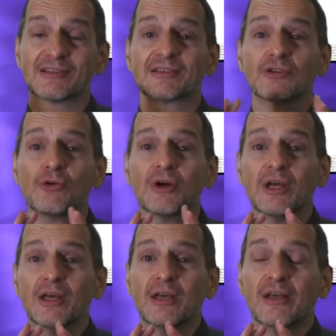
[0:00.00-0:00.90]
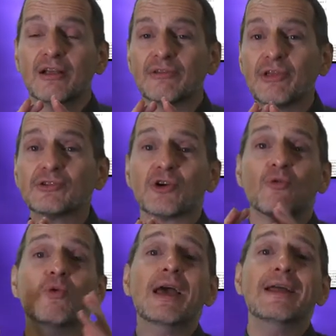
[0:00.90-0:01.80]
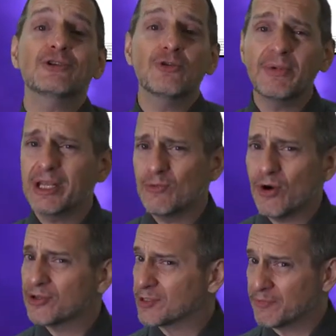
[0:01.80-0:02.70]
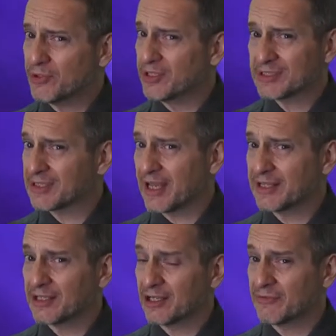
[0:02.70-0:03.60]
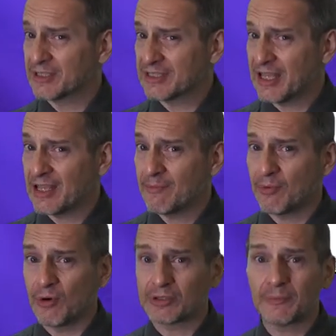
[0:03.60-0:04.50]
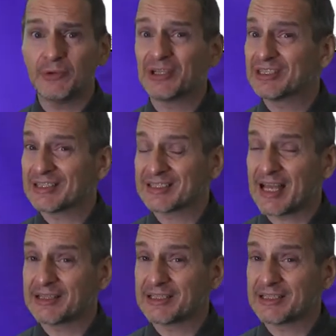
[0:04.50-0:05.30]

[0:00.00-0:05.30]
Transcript: So those are way too many words to put inside of a table, to put inside